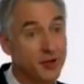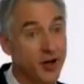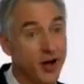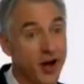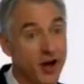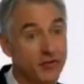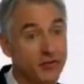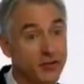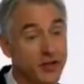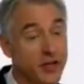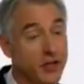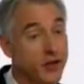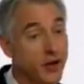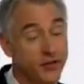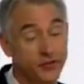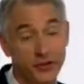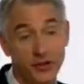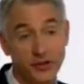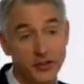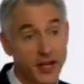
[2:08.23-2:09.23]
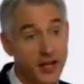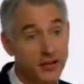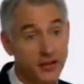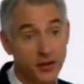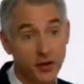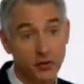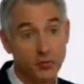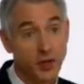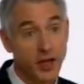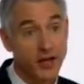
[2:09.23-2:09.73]
keep it off. You know, I still
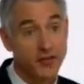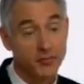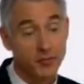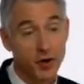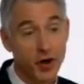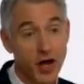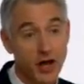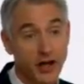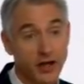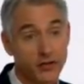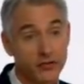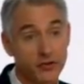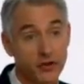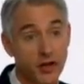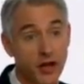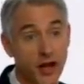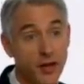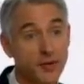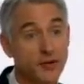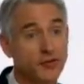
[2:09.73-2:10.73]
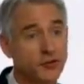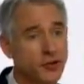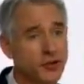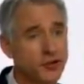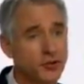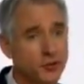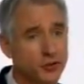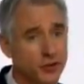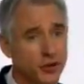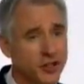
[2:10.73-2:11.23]
take the Herbalife products. I mean, it's
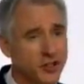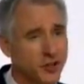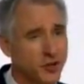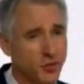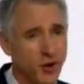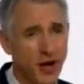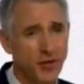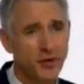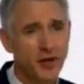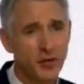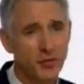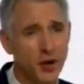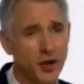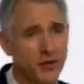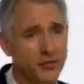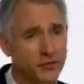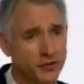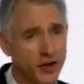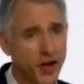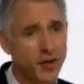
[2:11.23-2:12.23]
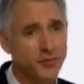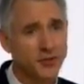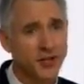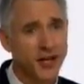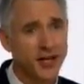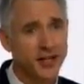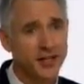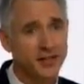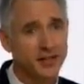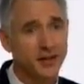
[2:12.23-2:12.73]
good nutrition. Why would I want to stop
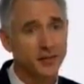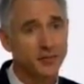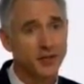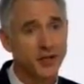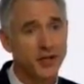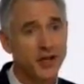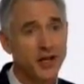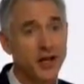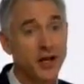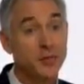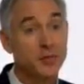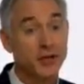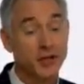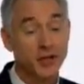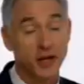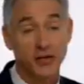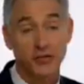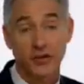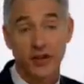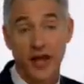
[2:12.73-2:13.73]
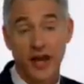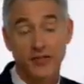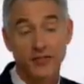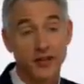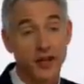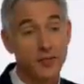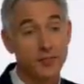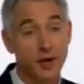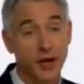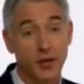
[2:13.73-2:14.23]
taking them? And because of that,
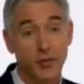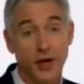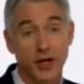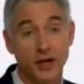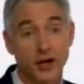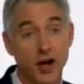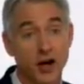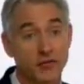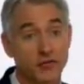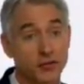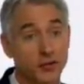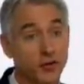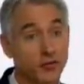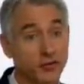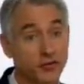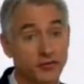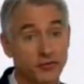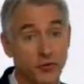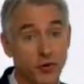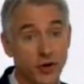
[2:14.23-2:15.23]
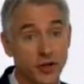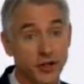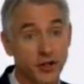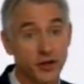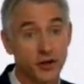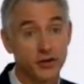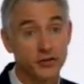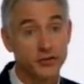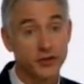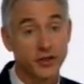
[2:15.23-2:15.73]
I've kept my weight off for over 4
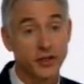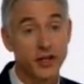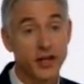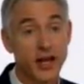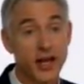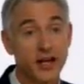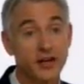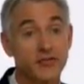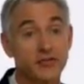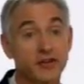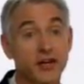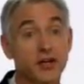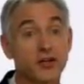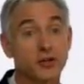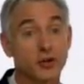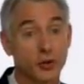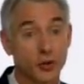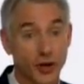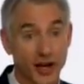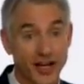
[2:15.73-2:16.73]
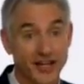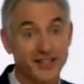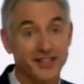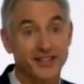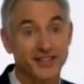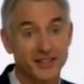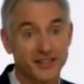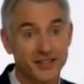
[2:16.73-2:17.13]
years and it felt great.